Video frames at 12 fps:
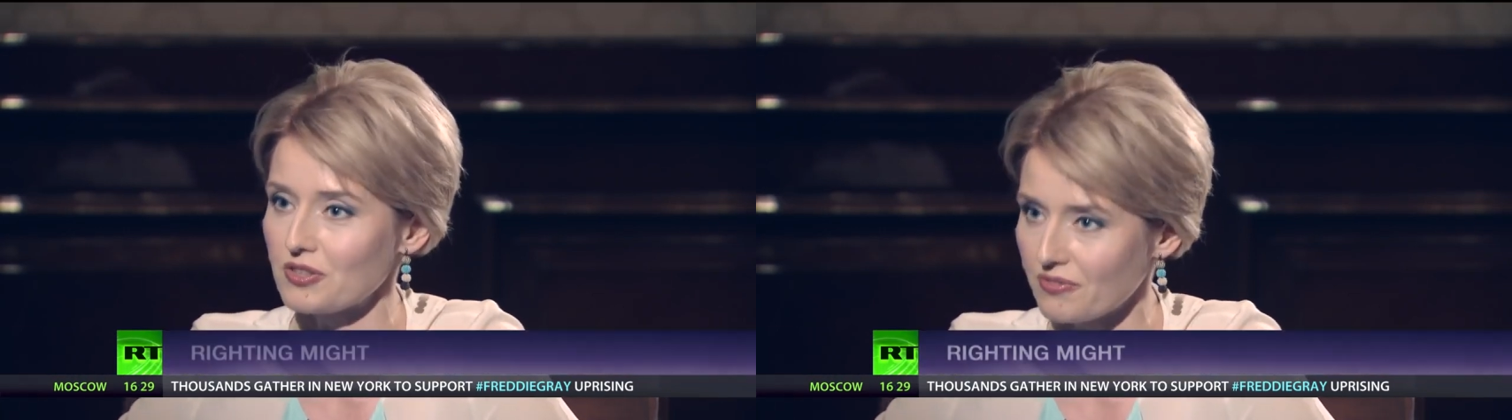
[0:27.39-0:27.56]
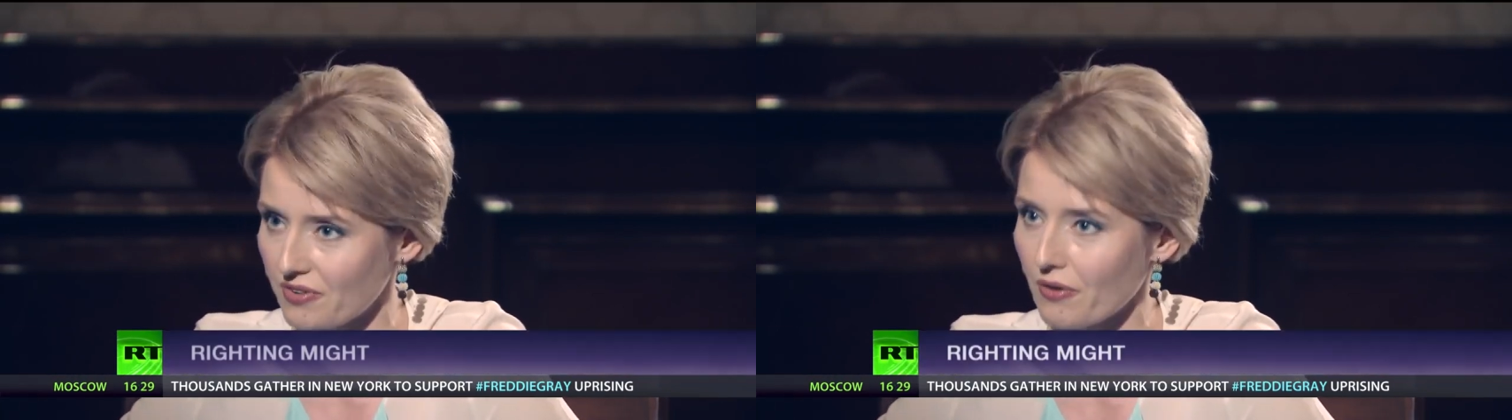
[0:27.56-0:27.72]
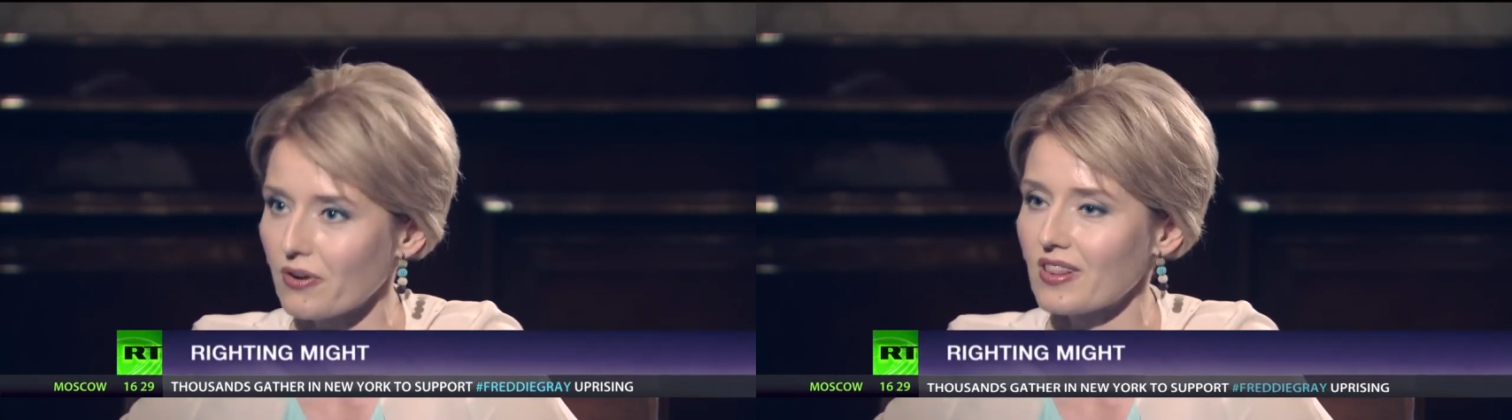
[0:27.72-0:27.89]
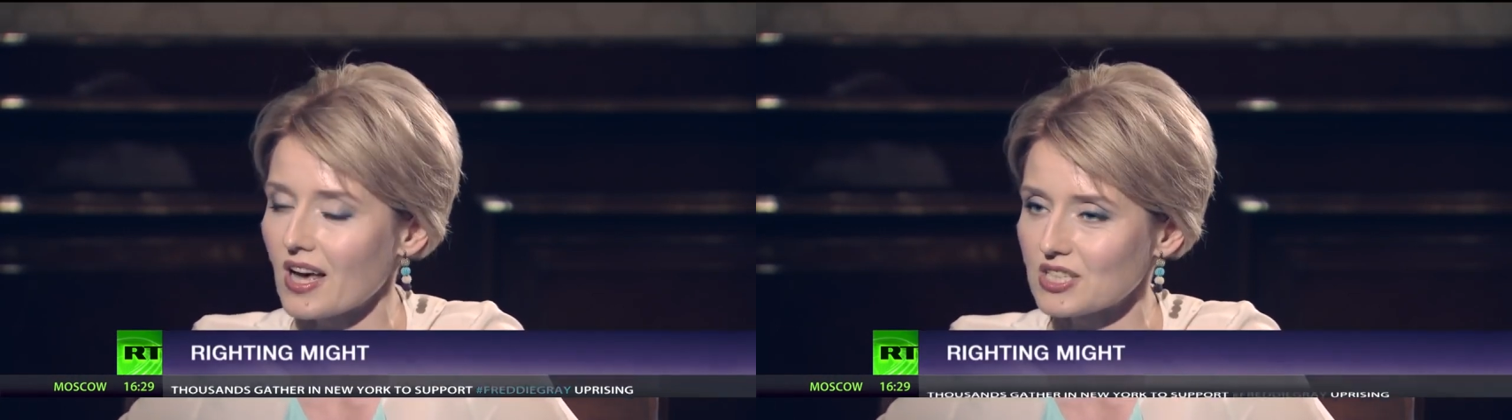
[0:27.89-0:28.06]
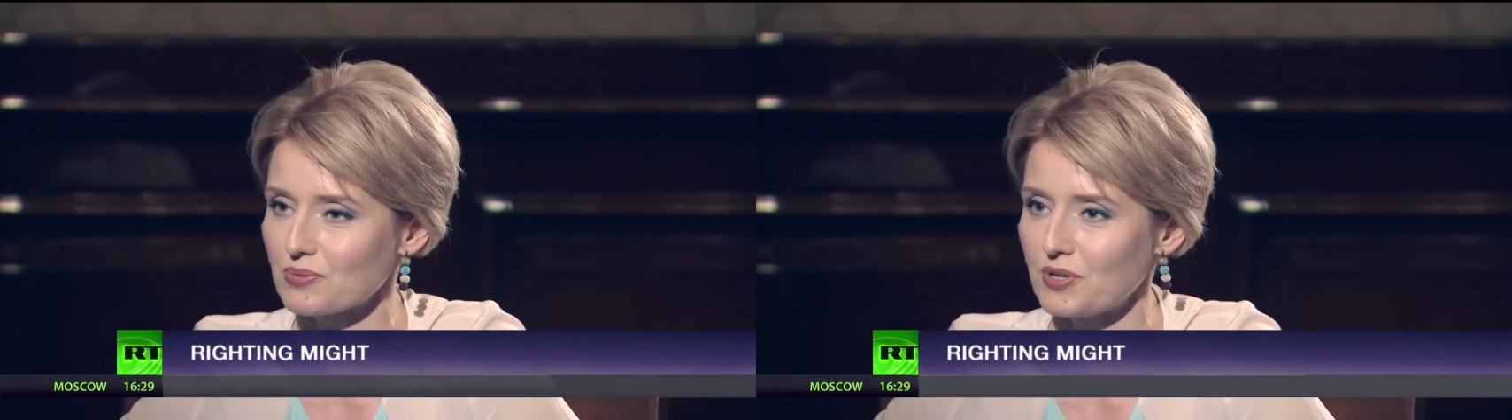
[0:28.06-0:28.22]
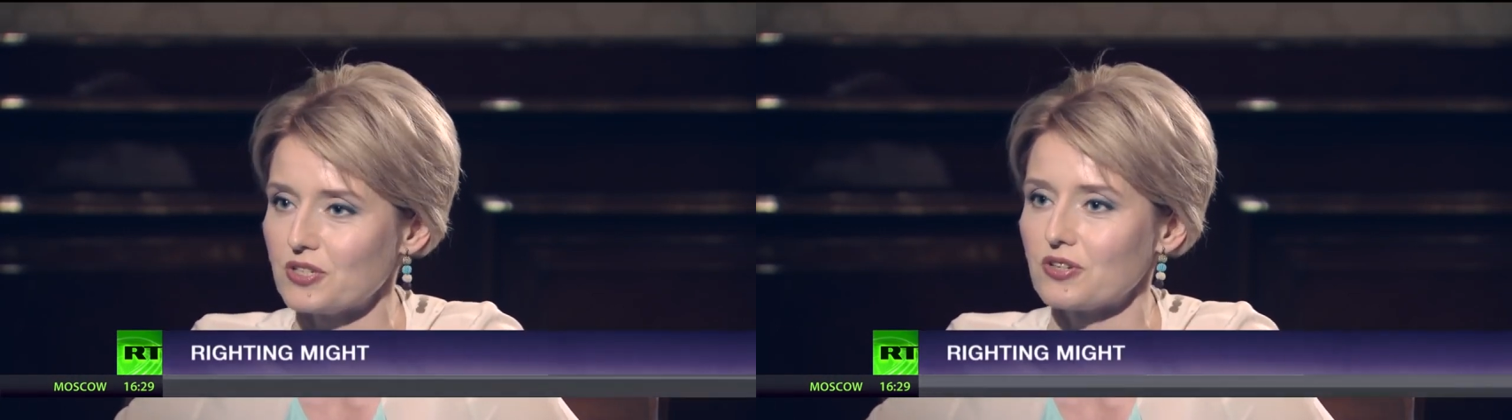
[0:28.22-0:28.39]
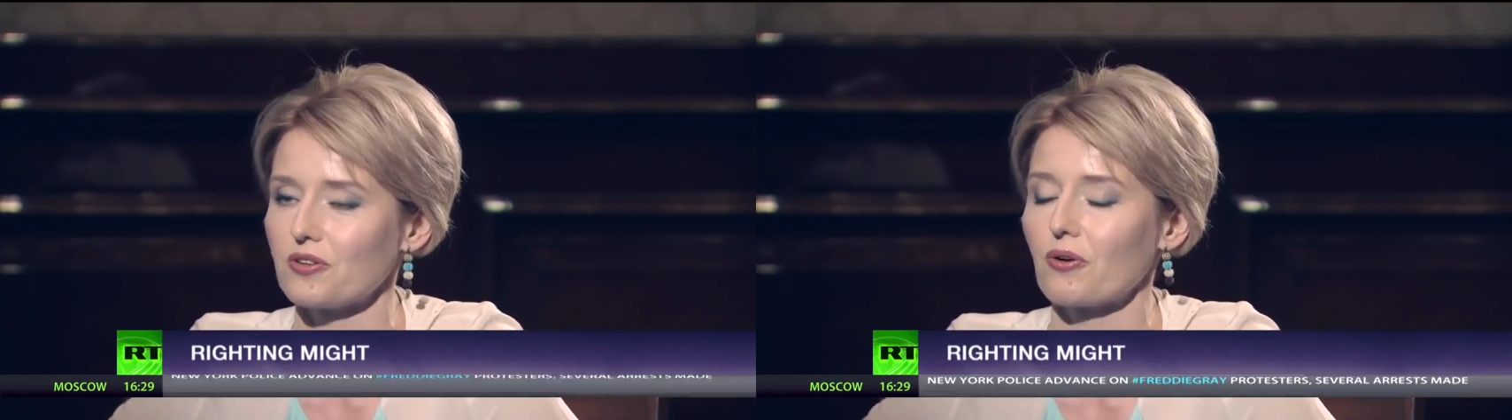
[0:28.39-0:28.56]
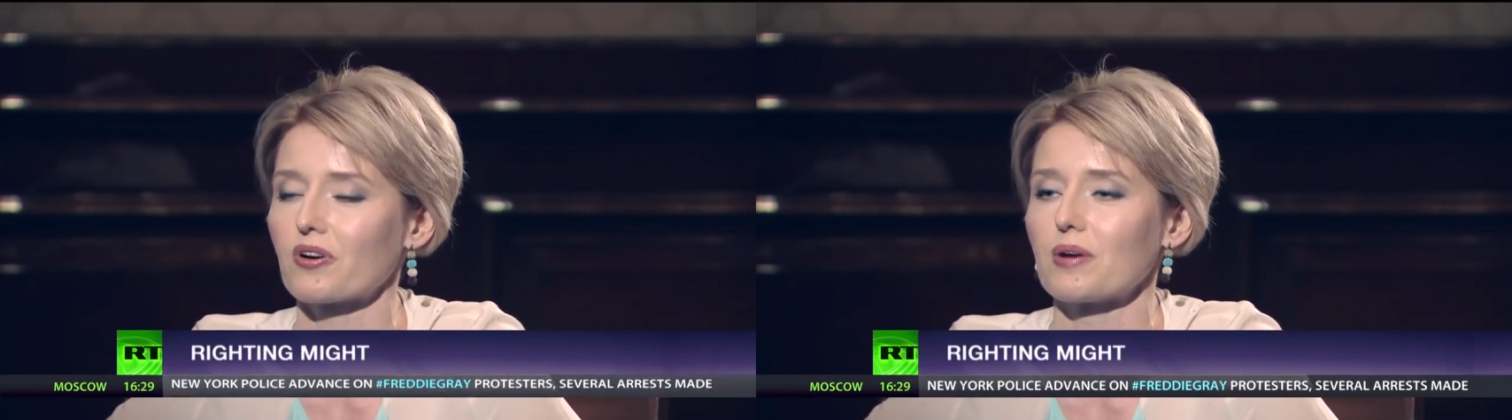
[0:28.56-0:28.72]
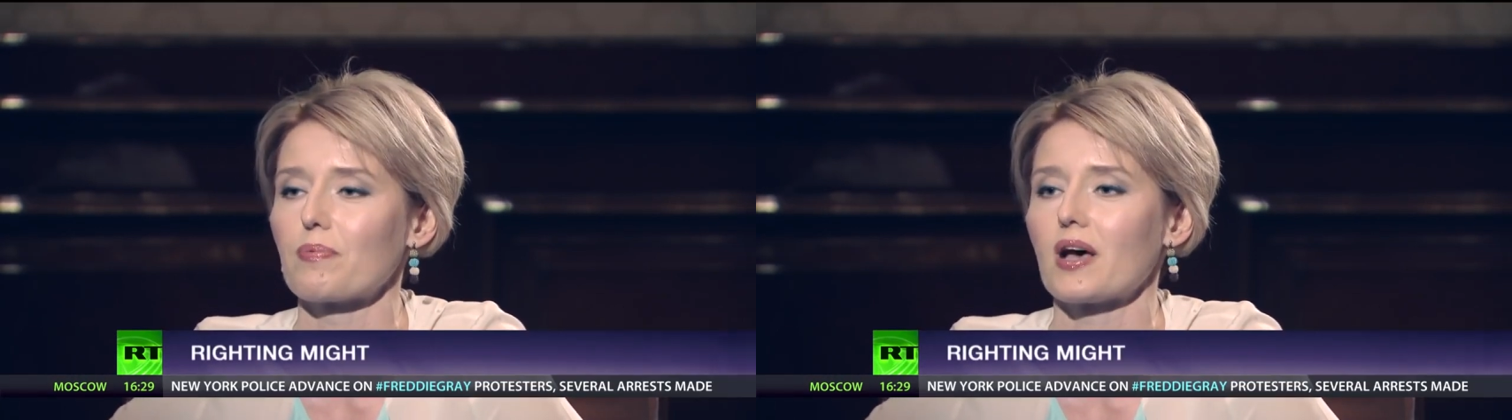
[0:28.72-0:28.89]
the very last speech in
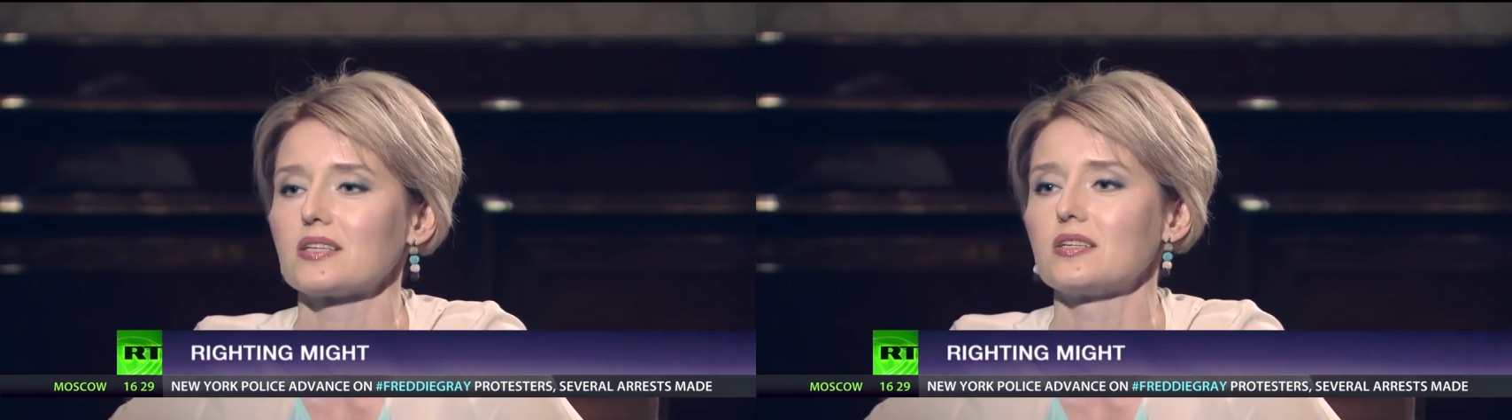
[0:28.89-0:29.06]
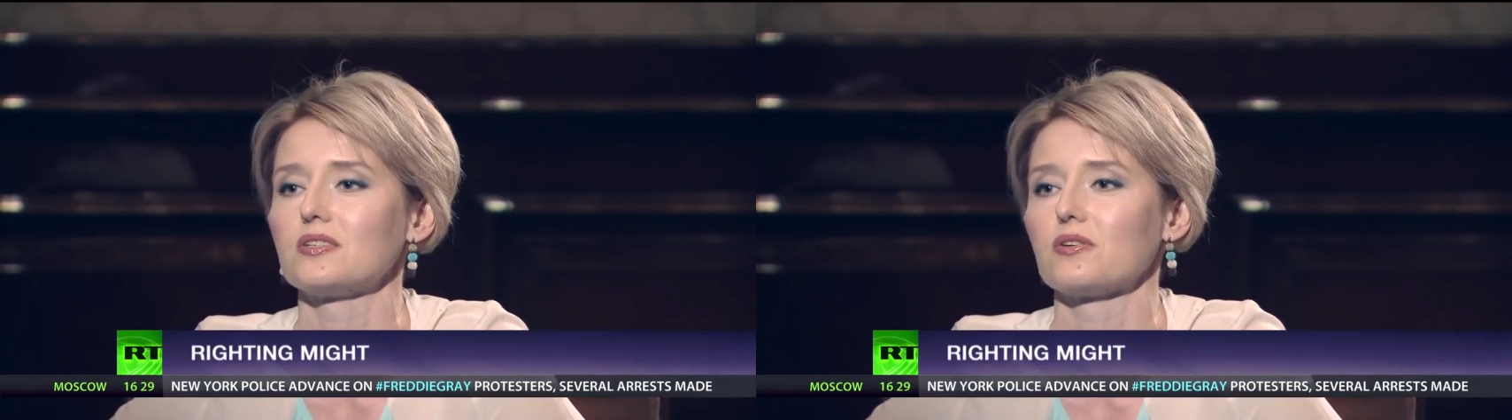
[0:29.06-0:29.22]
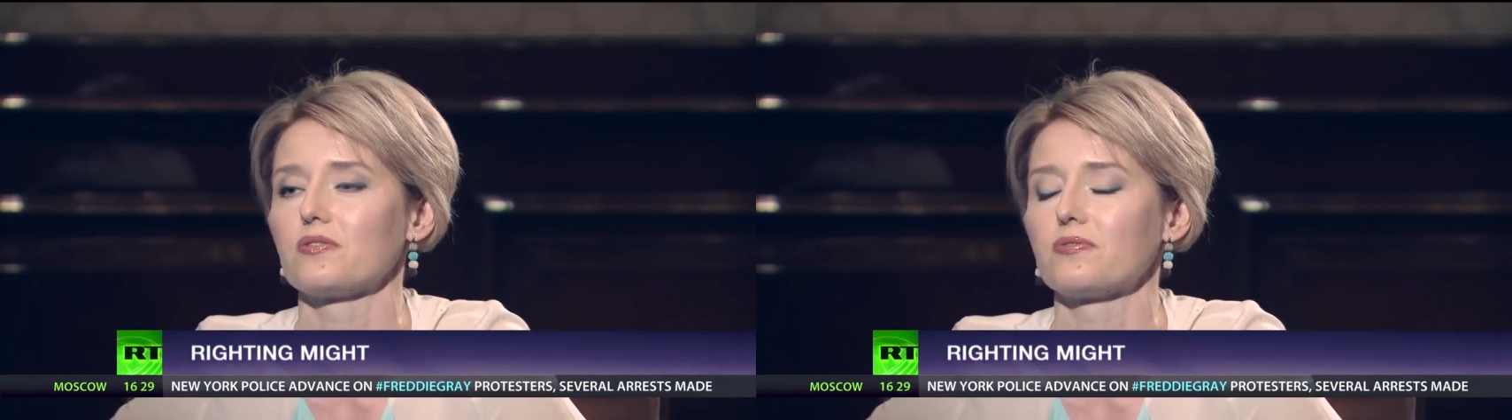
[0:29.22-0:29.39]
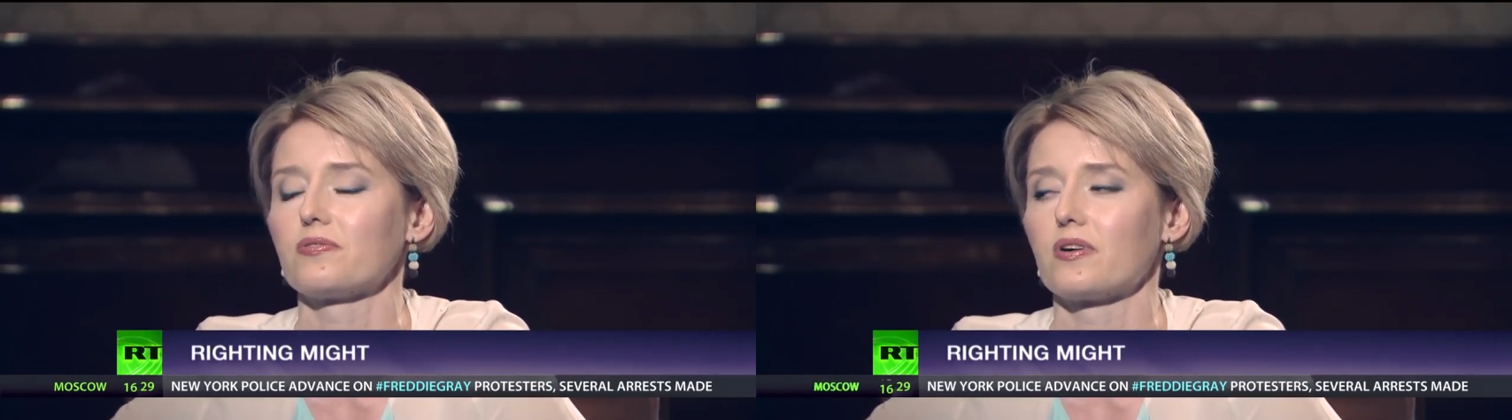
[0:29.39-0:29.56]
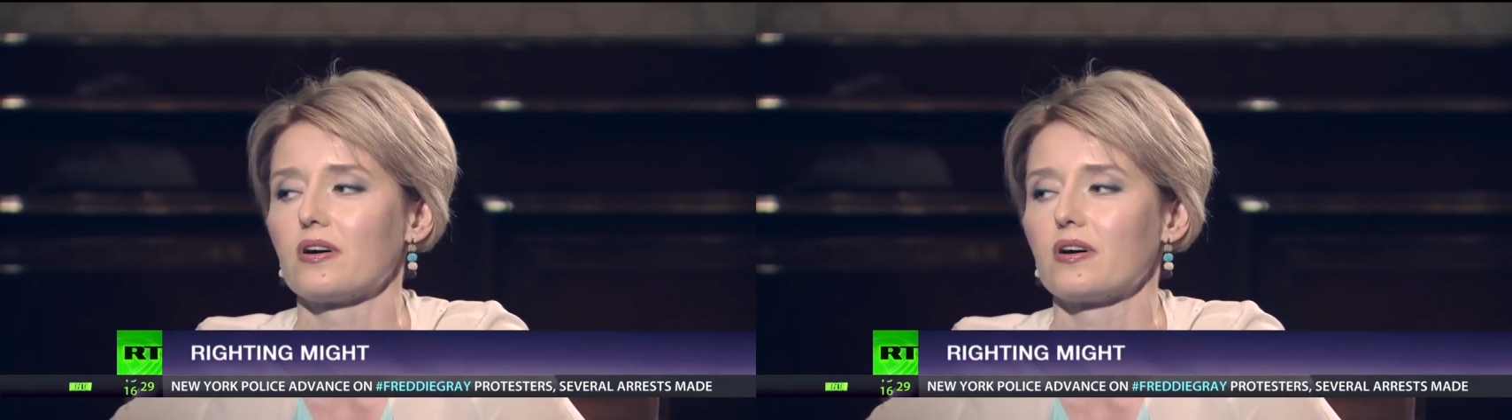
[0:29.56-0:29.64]
your capacity of